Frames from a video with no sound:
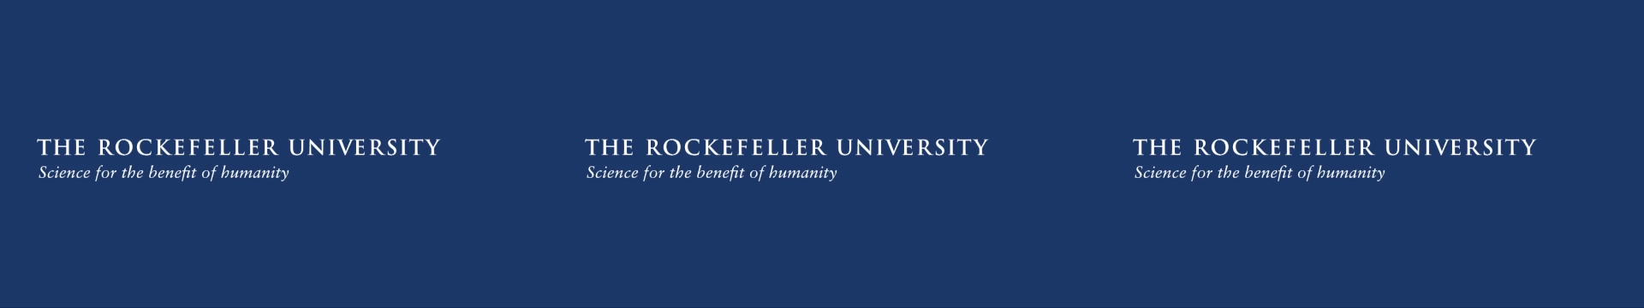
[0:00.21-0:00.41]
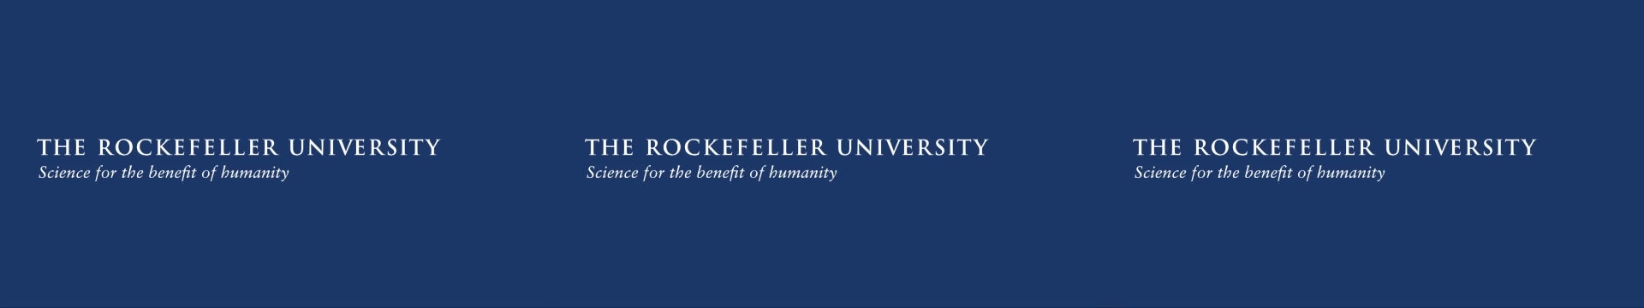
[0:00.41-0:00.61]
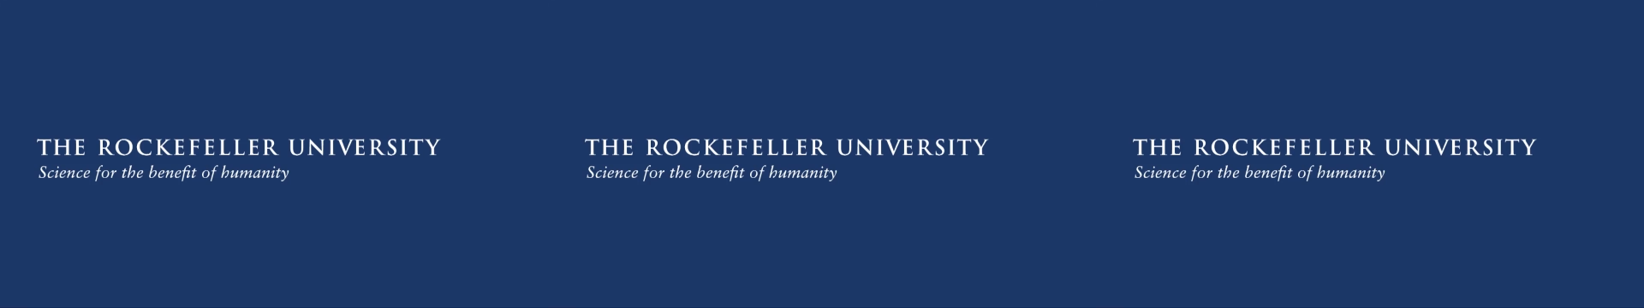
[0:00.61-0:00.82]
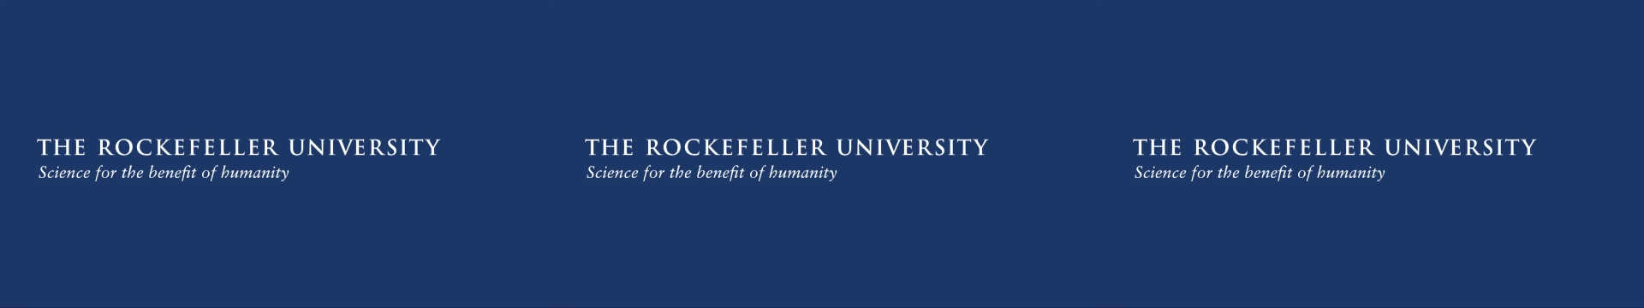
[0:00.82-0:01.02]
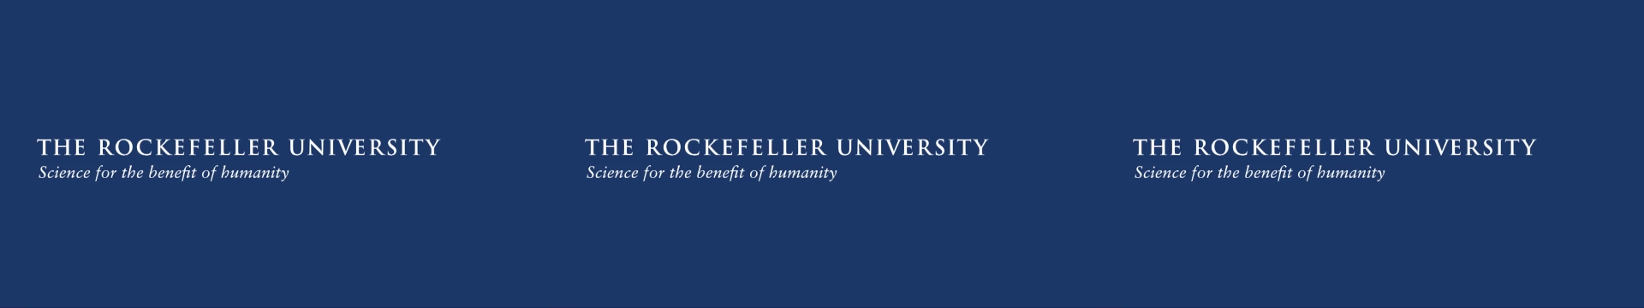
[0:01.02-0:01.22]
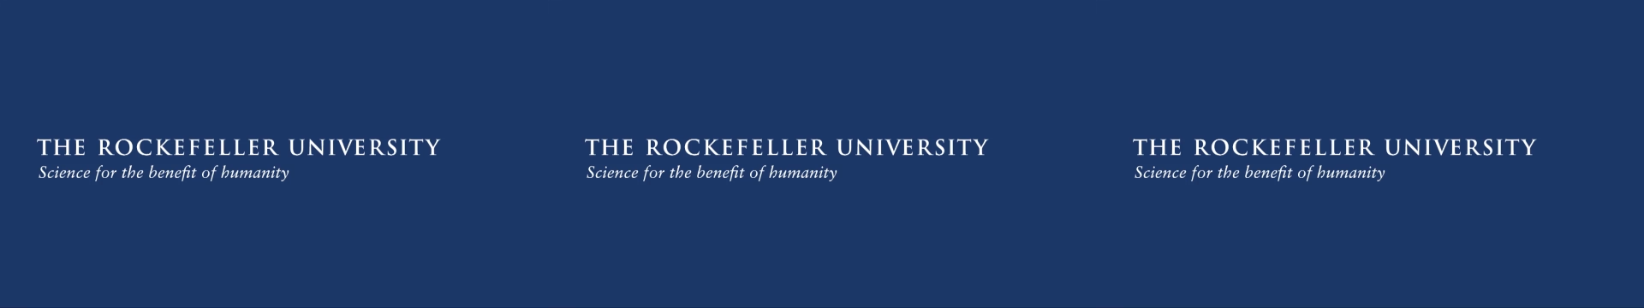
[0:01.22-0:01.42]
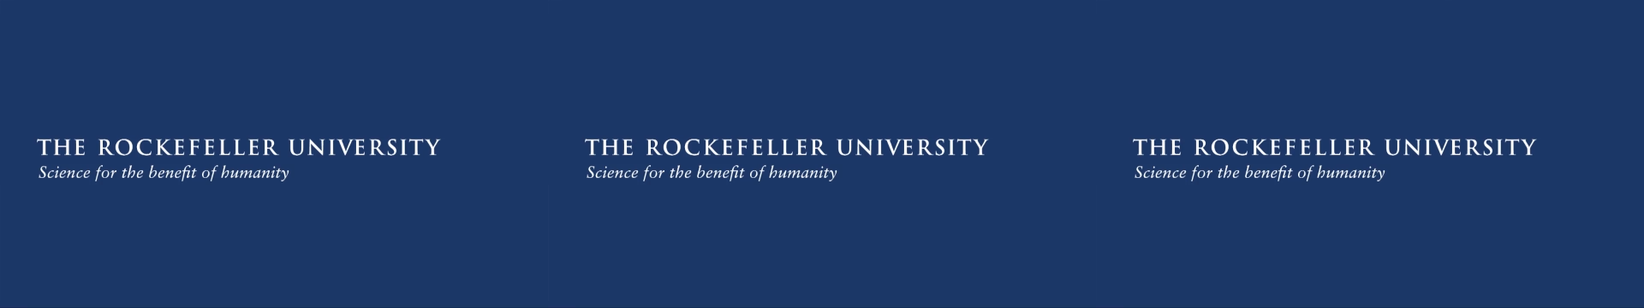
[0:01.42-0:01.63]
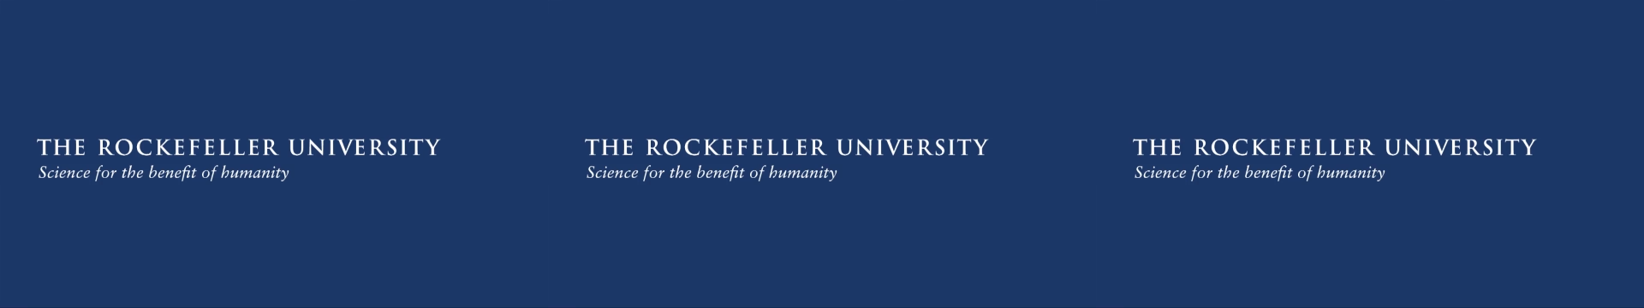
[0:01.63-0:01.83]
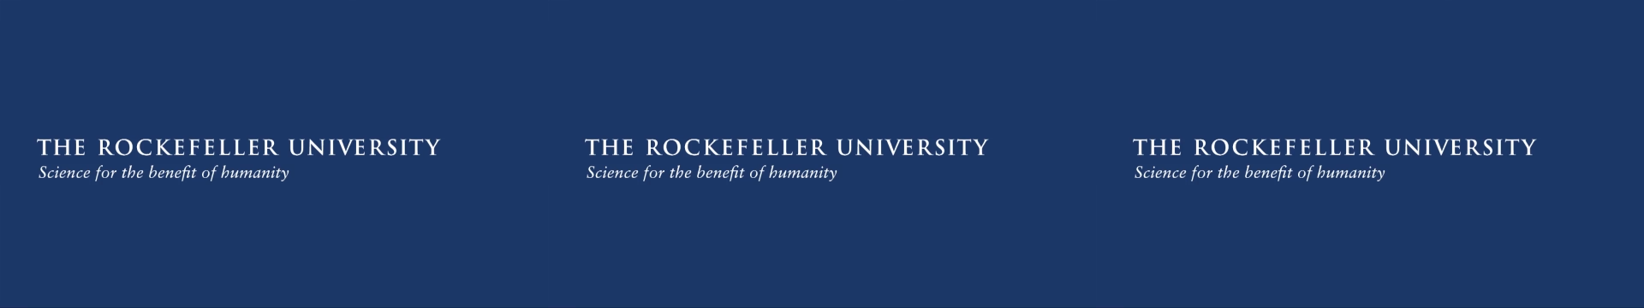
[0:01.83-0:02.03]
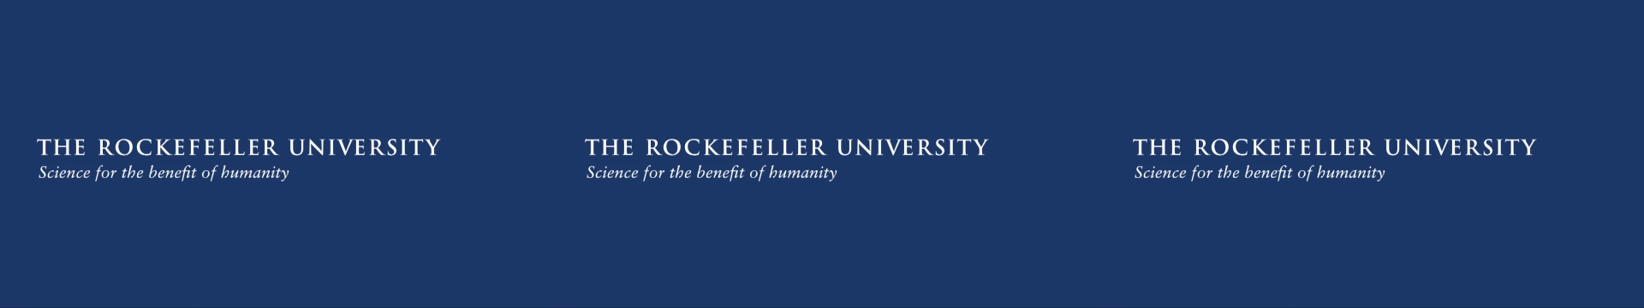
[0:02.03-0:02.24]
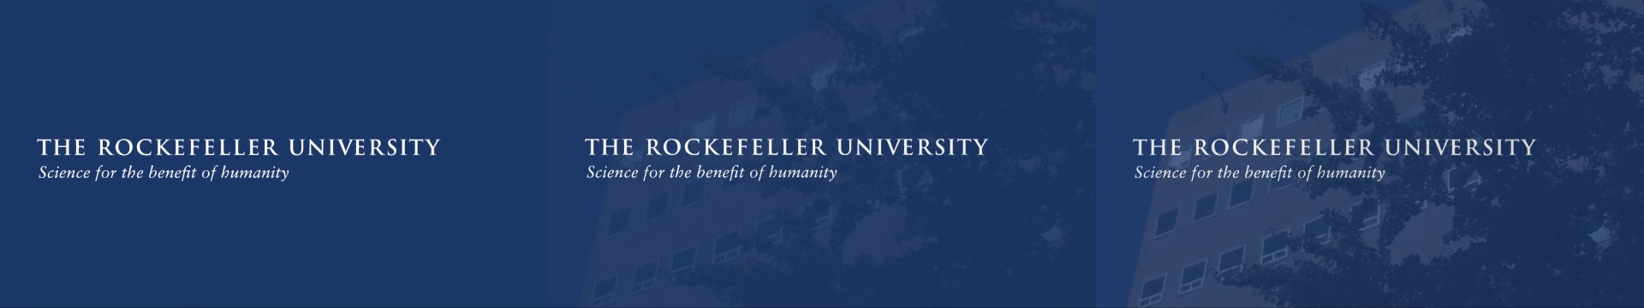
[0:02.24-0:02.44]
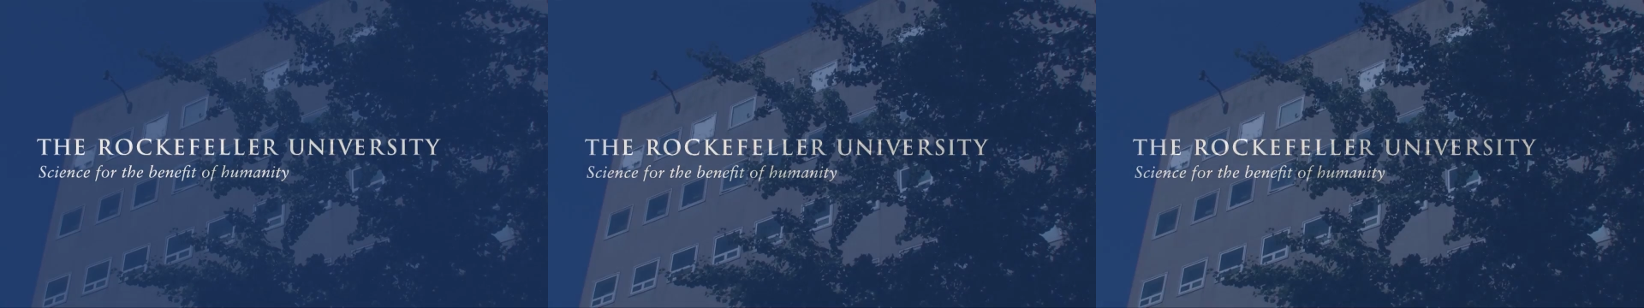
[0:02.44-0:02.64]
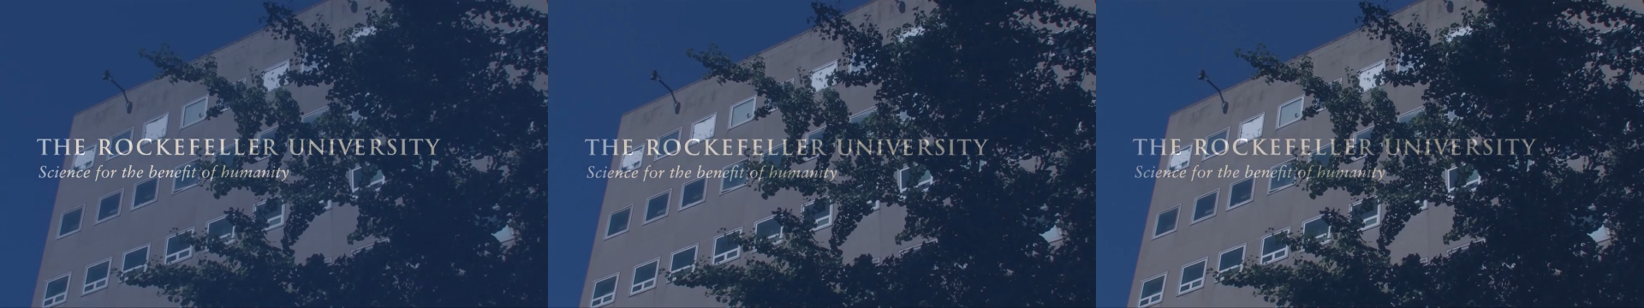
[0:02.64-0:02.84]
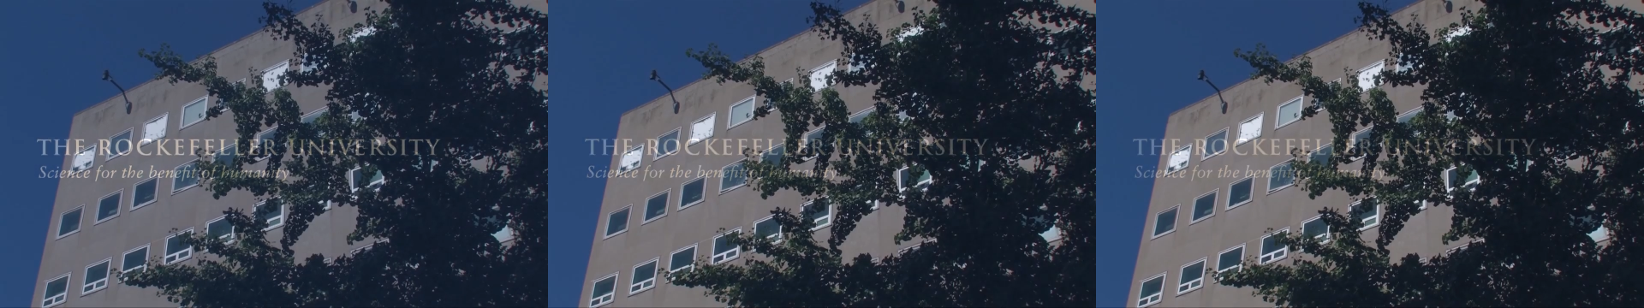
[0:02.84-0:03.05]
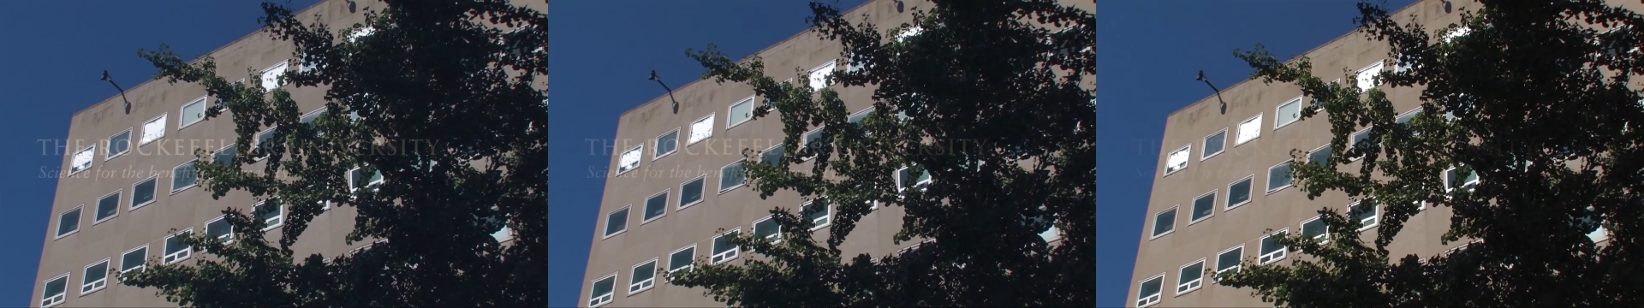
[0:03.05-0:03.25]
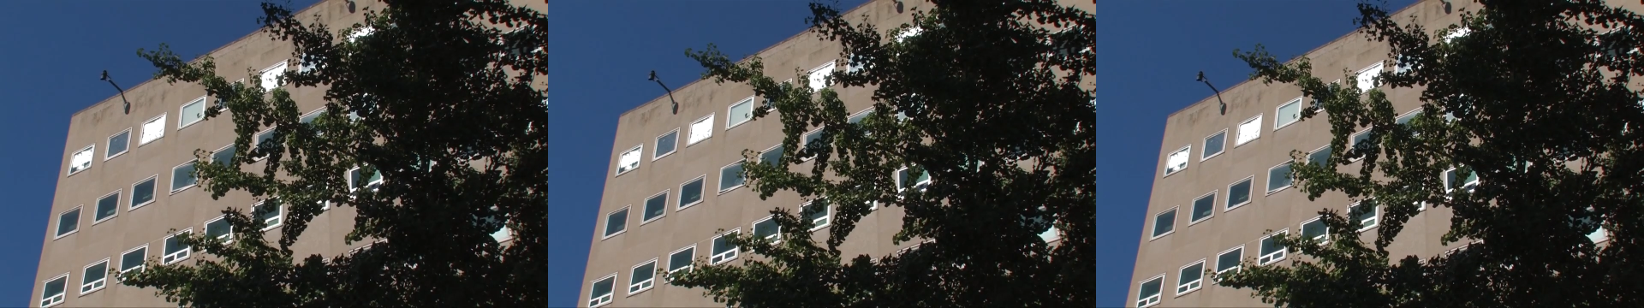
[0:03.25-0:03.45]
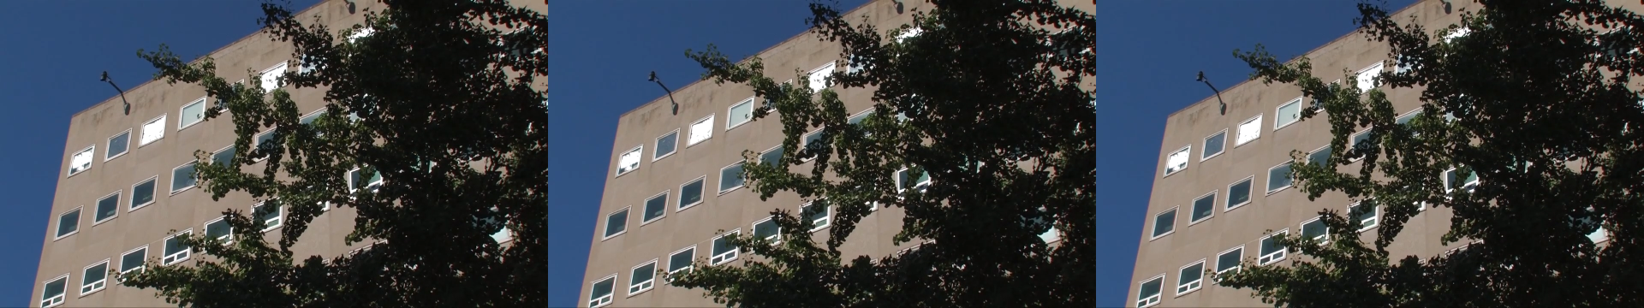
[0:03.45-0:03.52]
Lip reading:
(no speaker visible)